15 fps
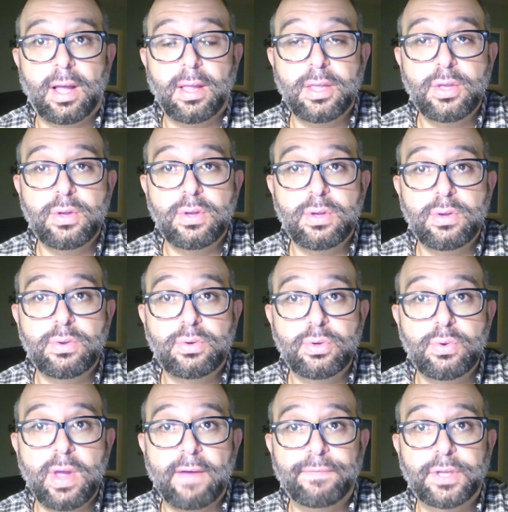you
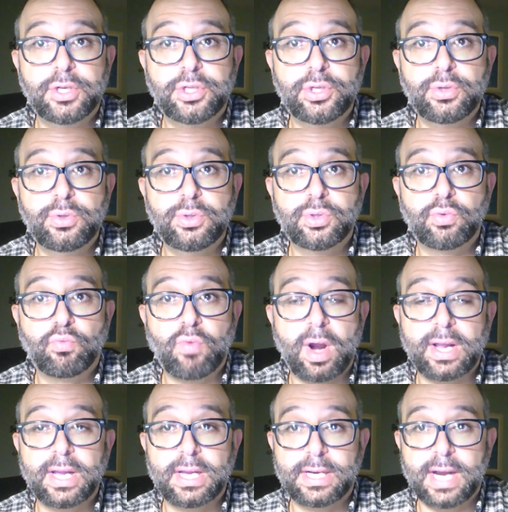do have the Jews
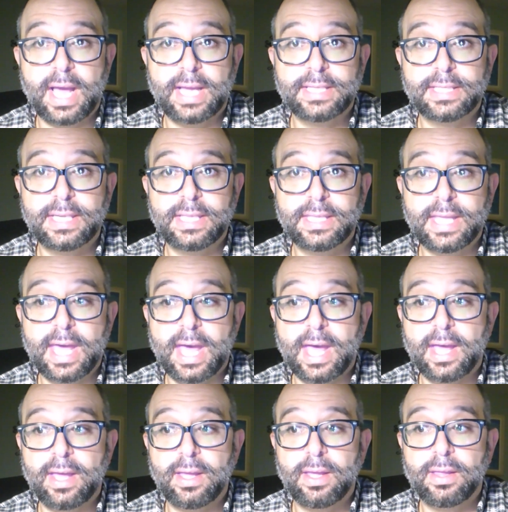recognizing
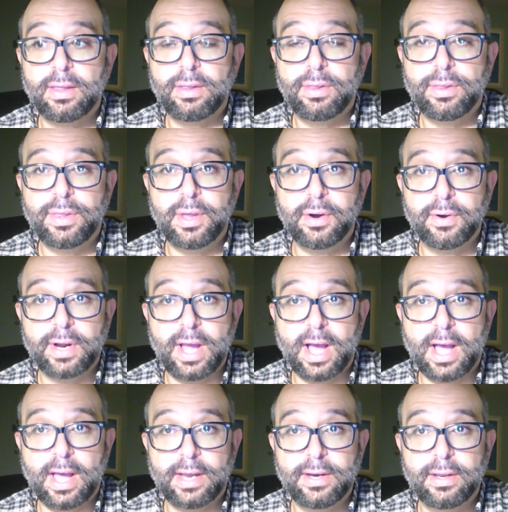that their
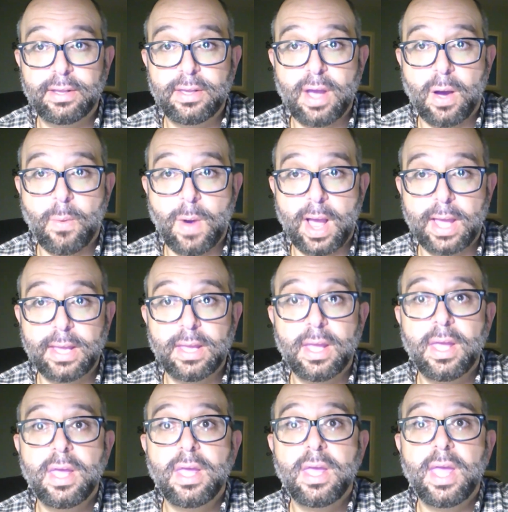God, Yahweh,
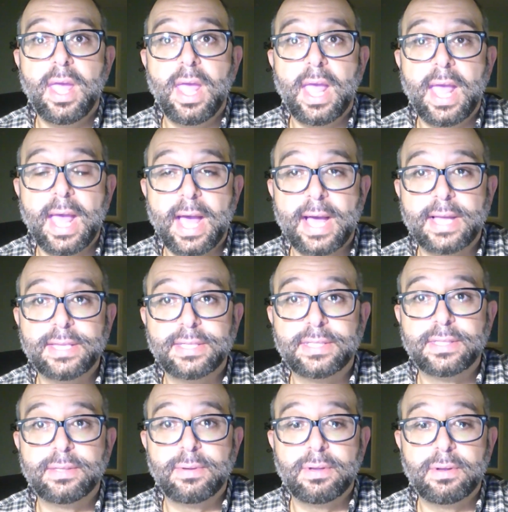
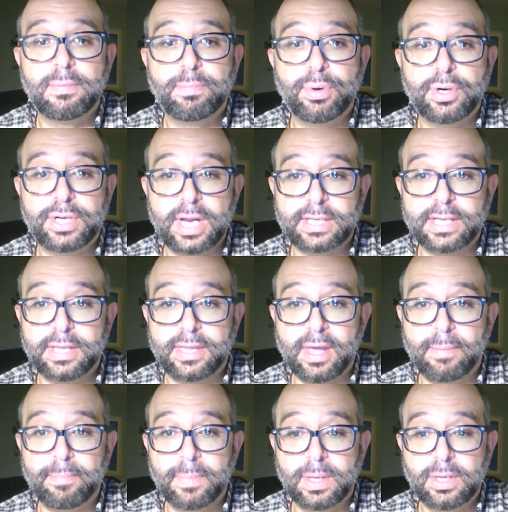has protected
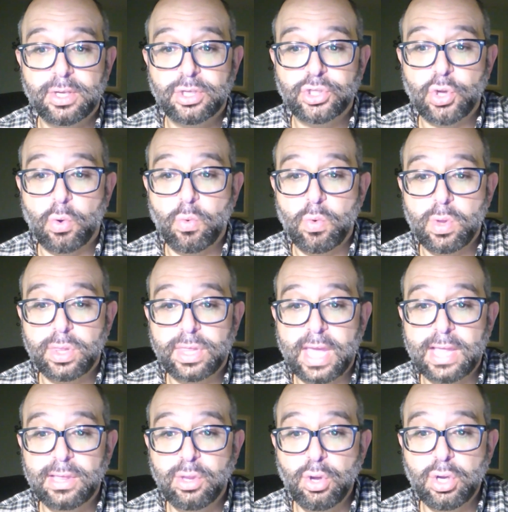them. So
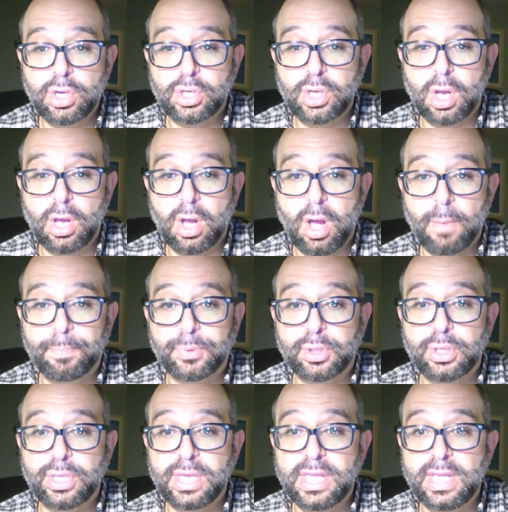they look up
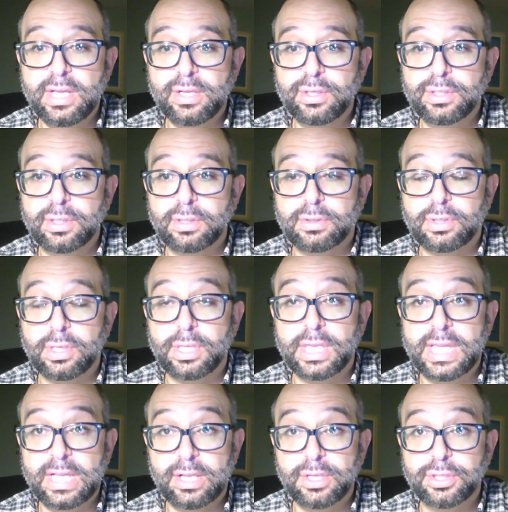to the hills
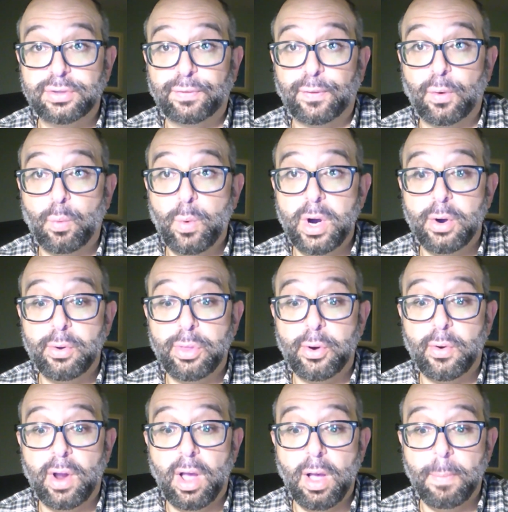for where
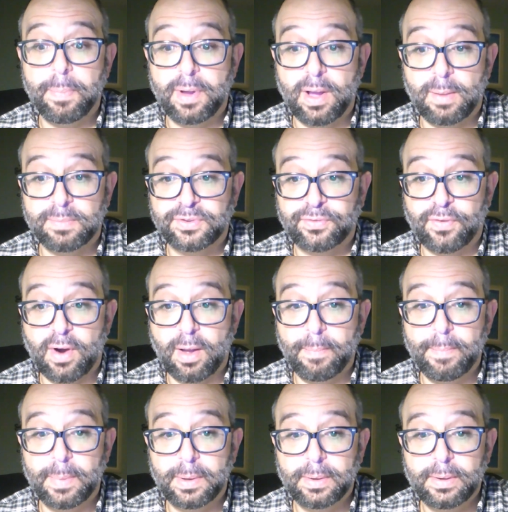their help comes
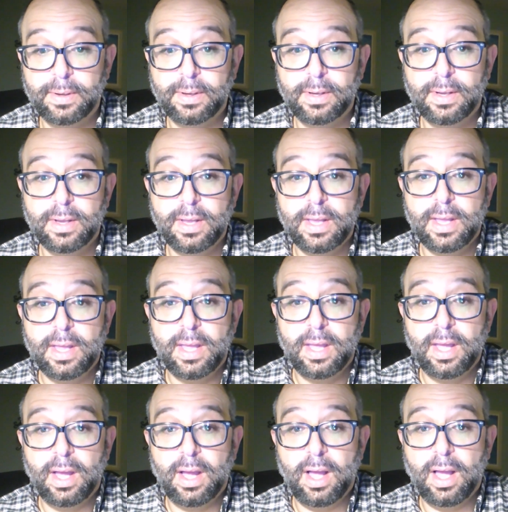from.
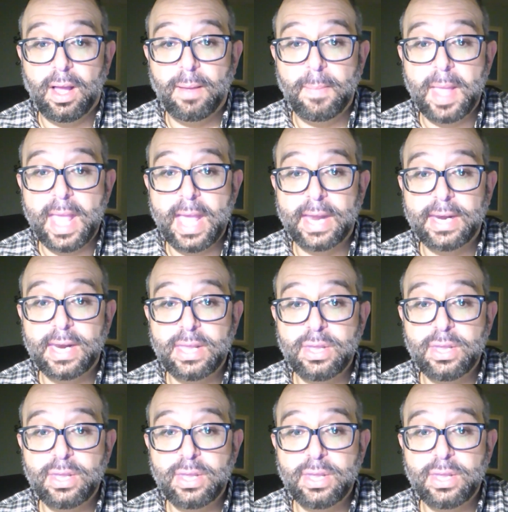And